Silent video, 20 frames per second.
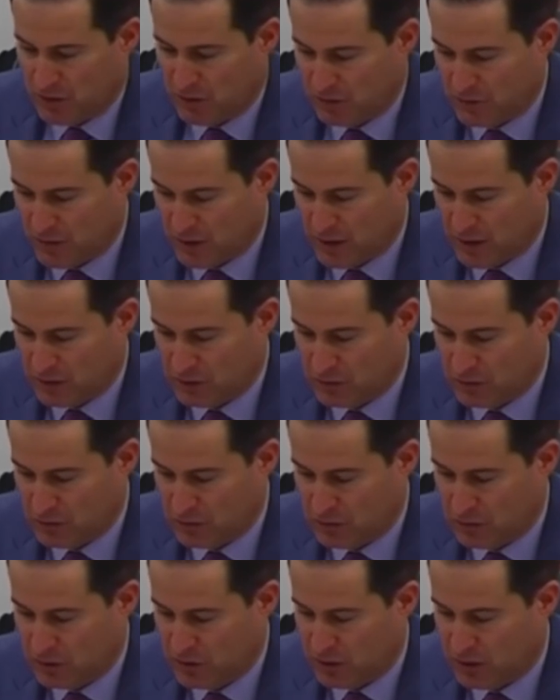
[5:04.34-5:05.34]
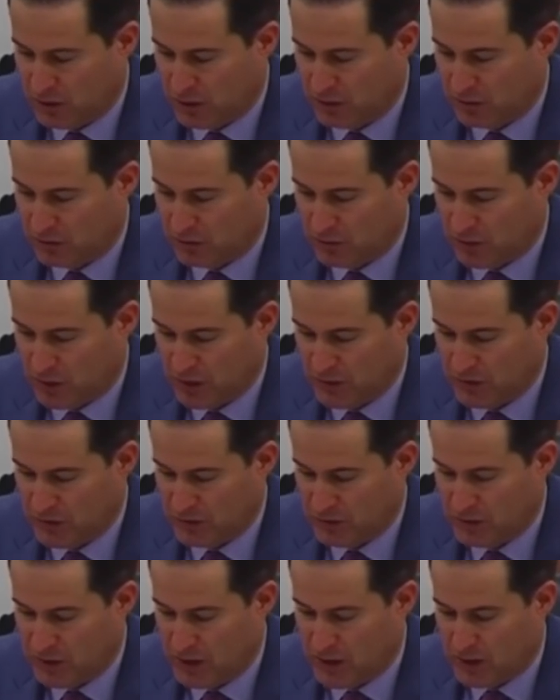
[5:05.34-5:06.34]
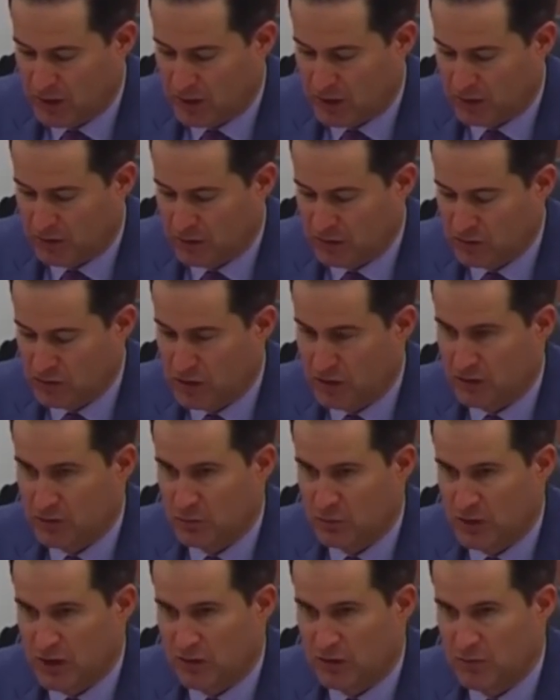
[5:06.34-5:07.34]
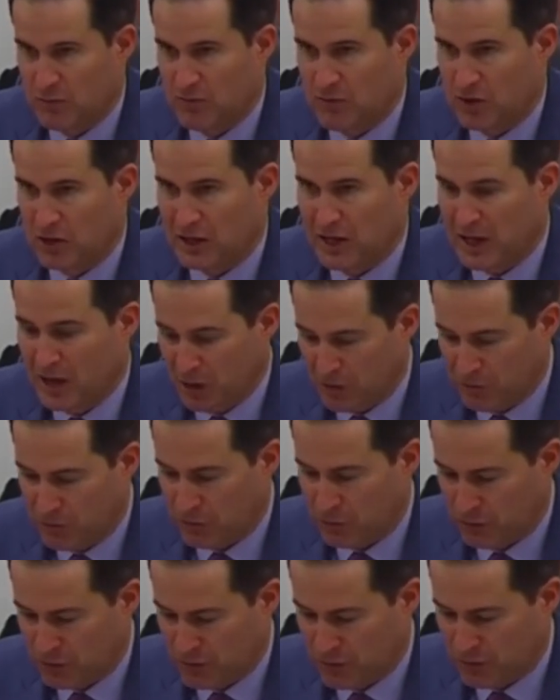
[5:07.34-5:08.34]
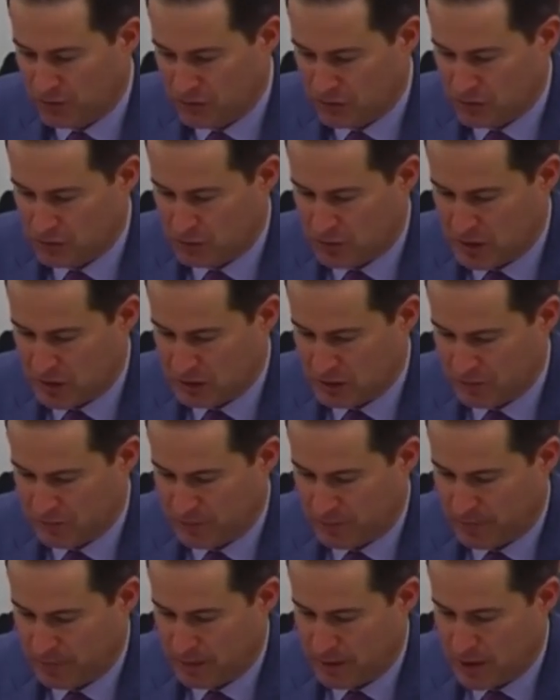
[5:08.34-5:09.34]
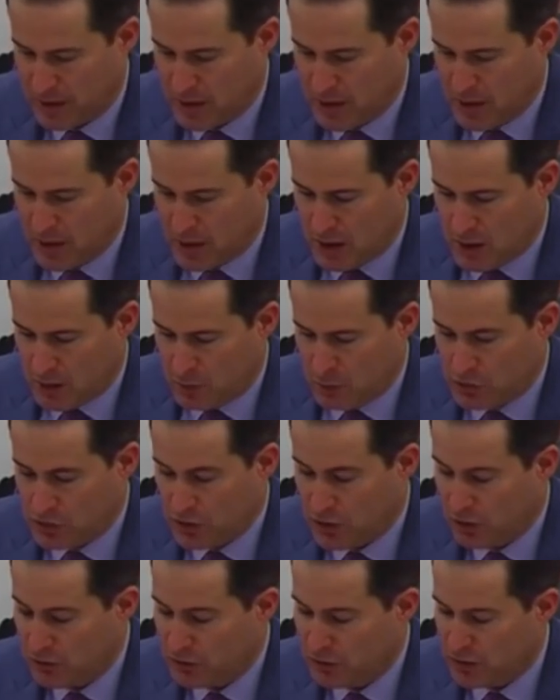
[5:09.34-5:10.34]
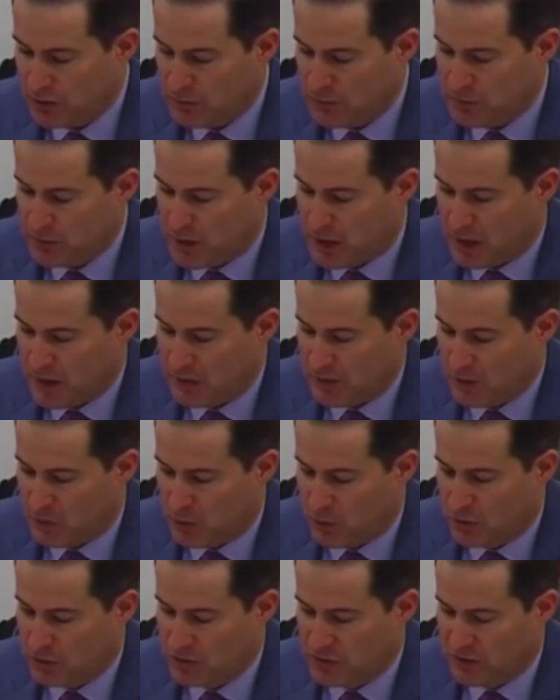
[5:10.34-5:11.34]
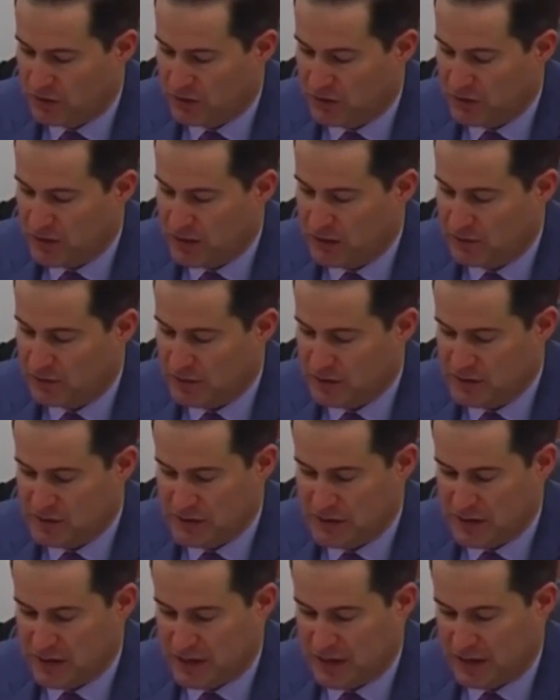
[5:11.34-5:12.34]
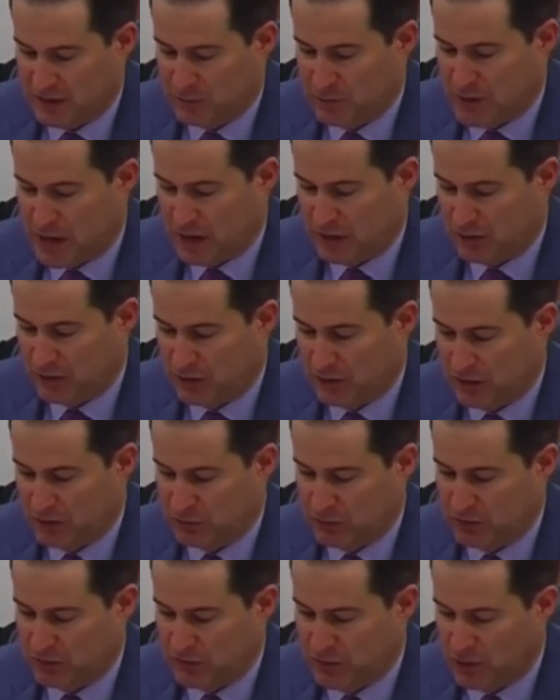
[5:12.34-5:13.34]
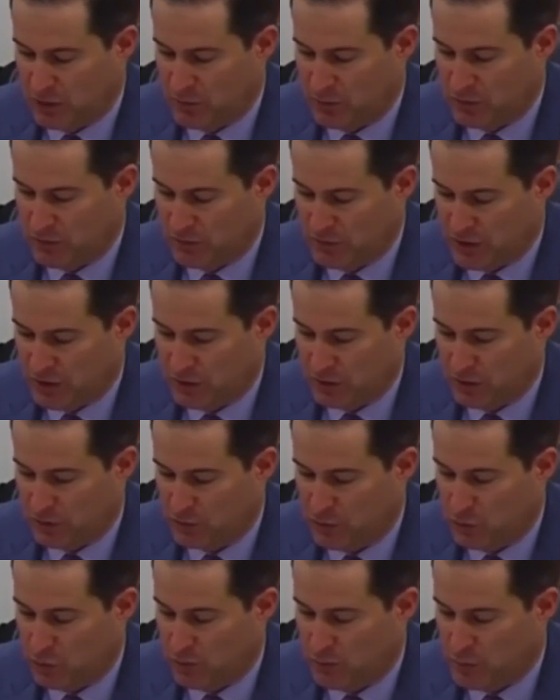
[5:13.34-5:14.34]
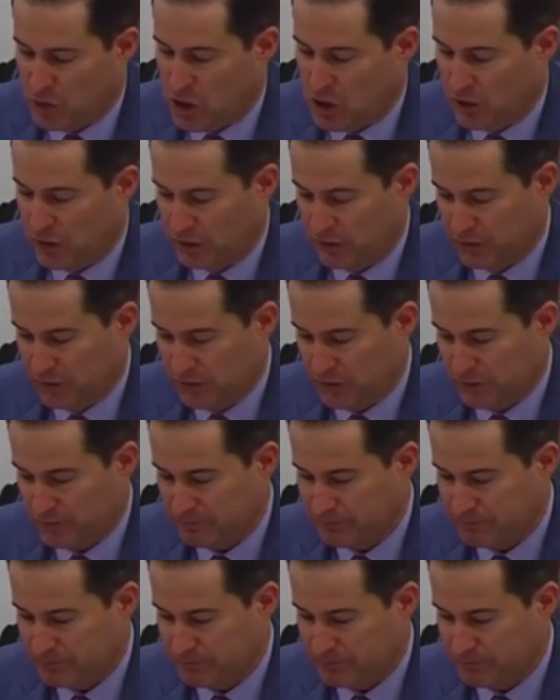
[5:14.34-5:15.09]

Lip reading: financial crisis suggests that we have to be very careful in this situation. We should also keep in mind the origin and state of DCAA's backlog as we develop defense reform policies.